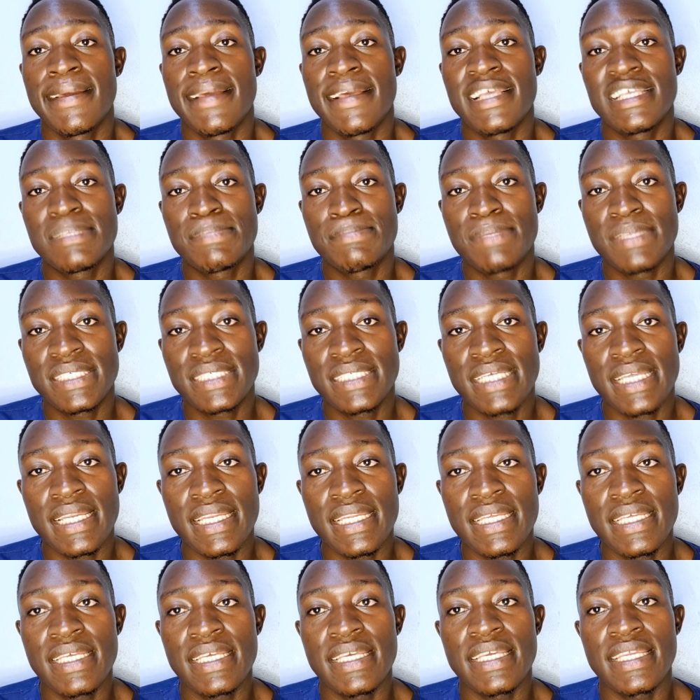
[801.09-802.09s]

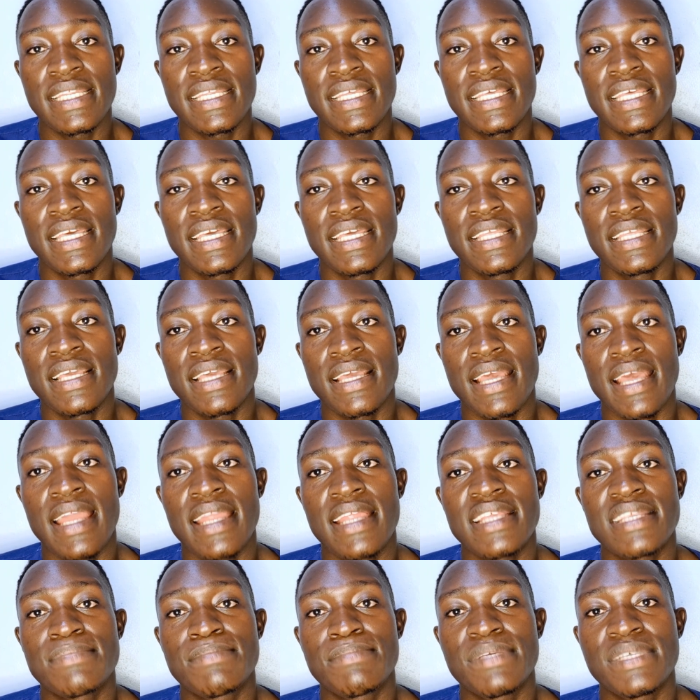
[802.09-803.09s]
especially in Kenya
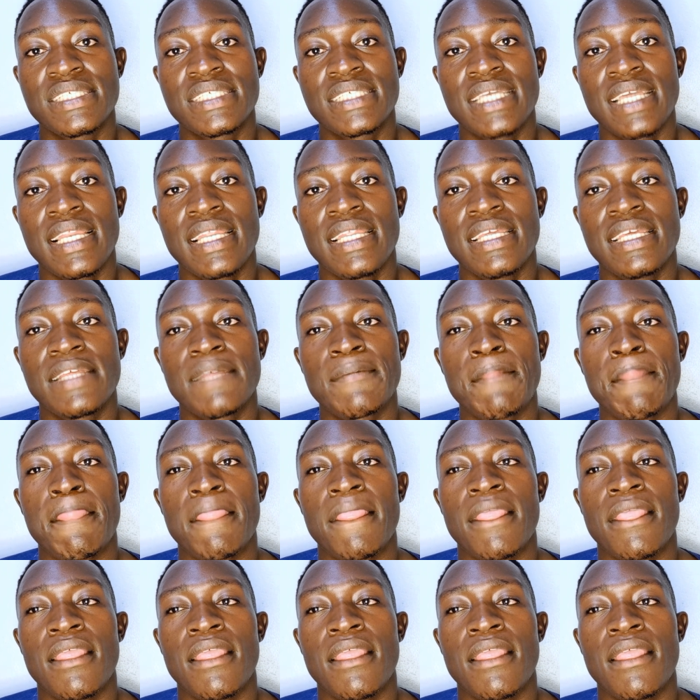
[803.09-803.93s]
and especially